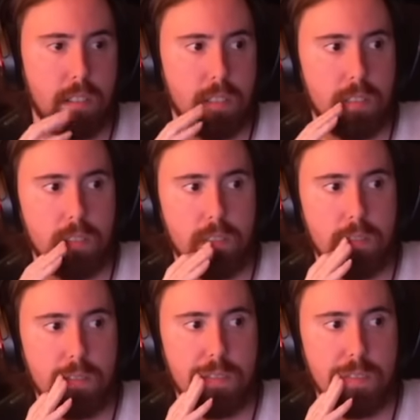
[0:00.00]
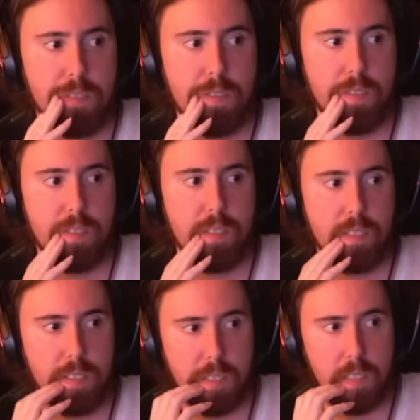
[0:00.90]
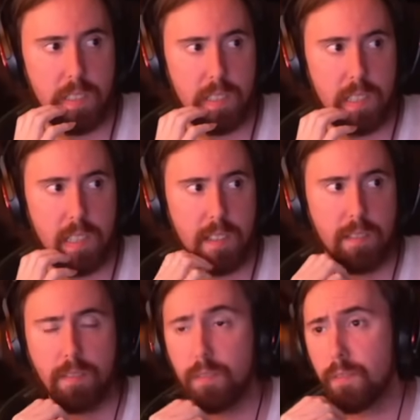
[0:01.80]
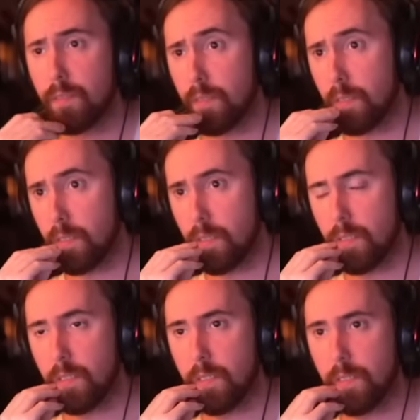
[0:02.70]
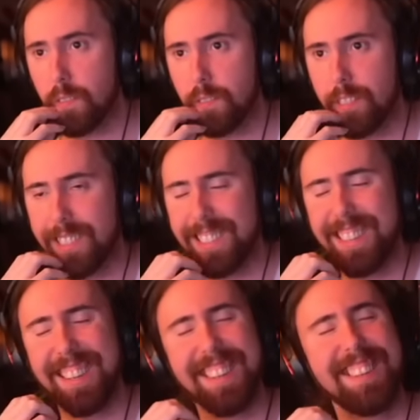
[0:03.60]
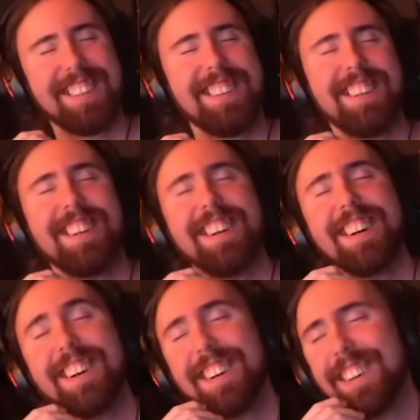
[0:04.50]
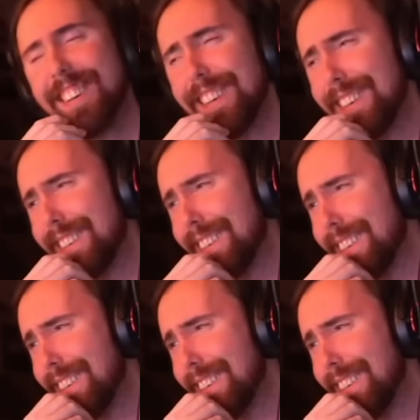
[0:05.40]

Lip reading: (silent)